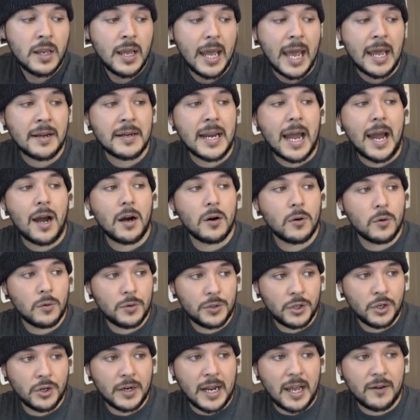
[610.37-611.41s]
And now
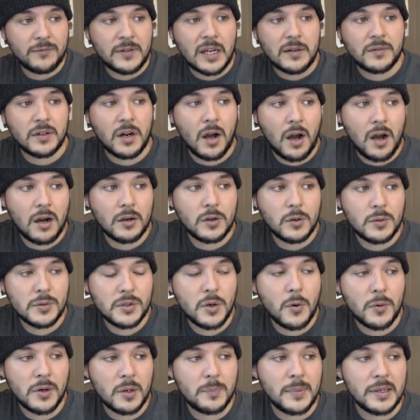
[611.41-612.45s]
you're going to have David Hogg,
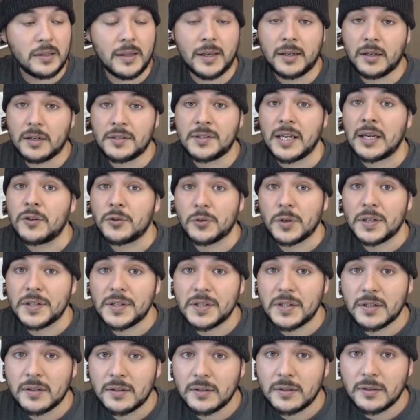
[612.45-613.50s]
who's going to be like a
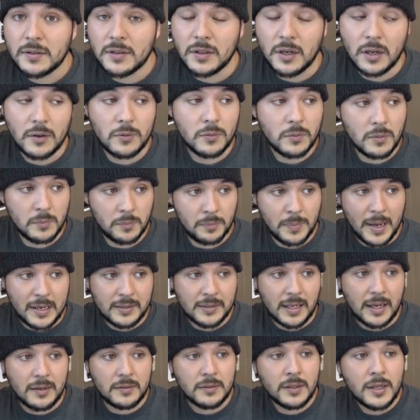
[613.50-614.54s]
centrist, you know,
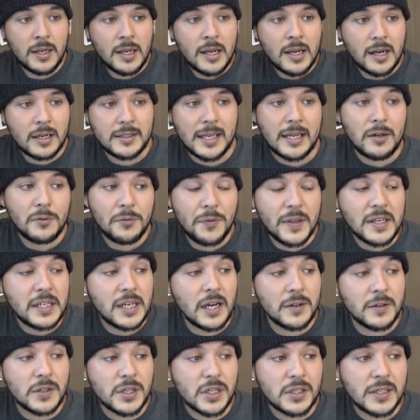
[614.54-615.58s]
based on, because I don't think
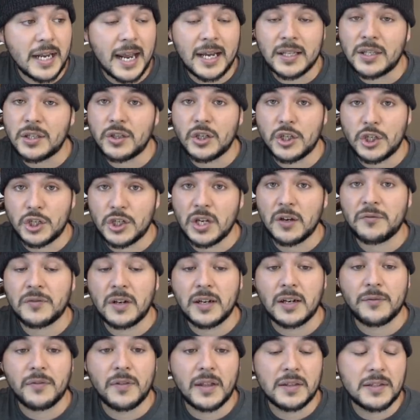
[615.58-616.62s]
he understands the shift
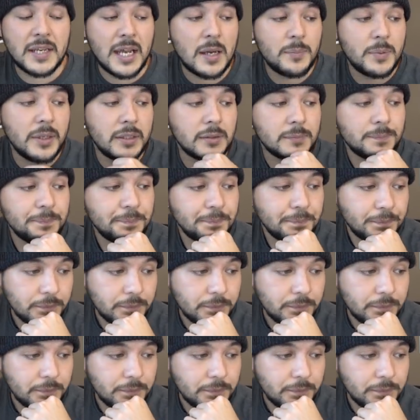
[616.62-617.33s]
and everything that's happening.